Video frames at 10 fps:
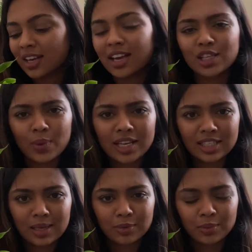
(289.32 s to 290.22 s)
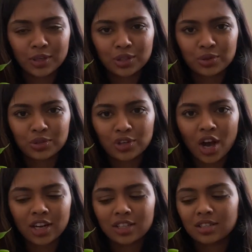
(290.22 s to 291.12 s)
It is very susceptible to root
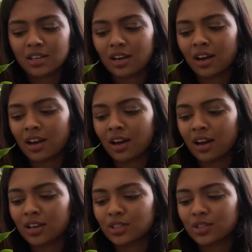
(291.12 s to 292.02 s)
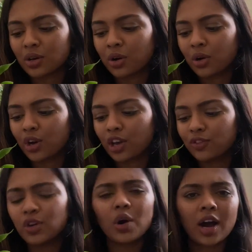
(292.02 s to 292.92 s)
rot. So
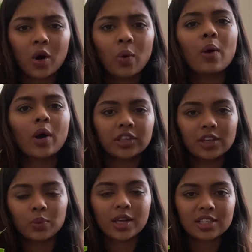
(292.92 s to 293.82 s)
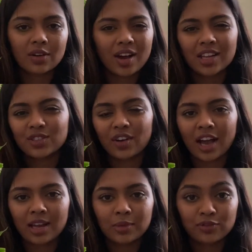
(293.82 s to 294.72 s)
if you overwater it once in a while, it's
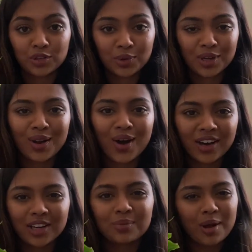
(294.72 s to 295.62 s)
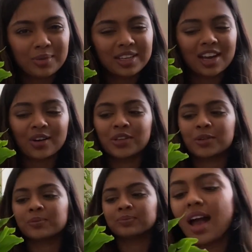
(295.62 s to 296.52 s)
fine. But if you do it a lot, it'll probably die on you.
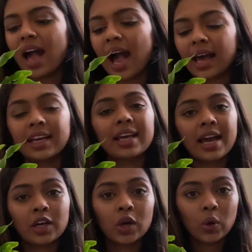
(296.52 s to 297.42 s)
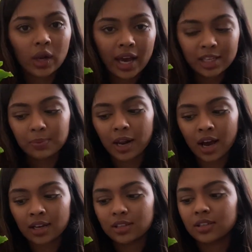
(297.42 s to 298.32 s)
And again, a low light
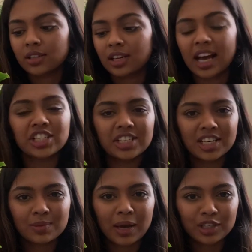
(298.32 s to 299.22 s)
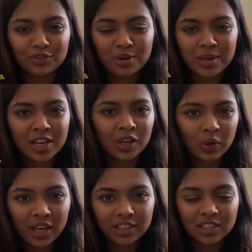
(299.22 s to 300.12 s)
plant, it actually does better for me in
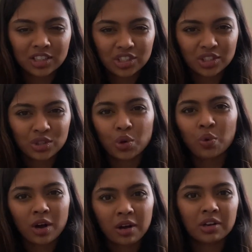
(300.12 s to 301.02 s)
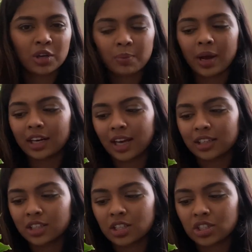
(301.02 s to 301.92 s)
low light conditions over, you know, bright
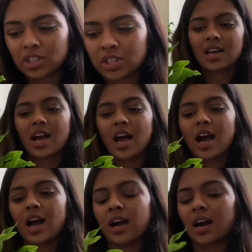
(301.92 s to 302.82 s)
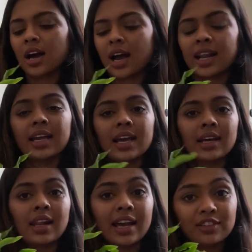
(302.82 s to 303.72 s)
light conditions. And
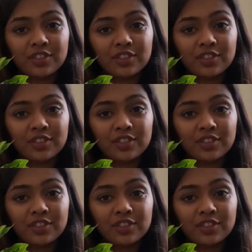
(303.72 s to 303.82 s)
again, a light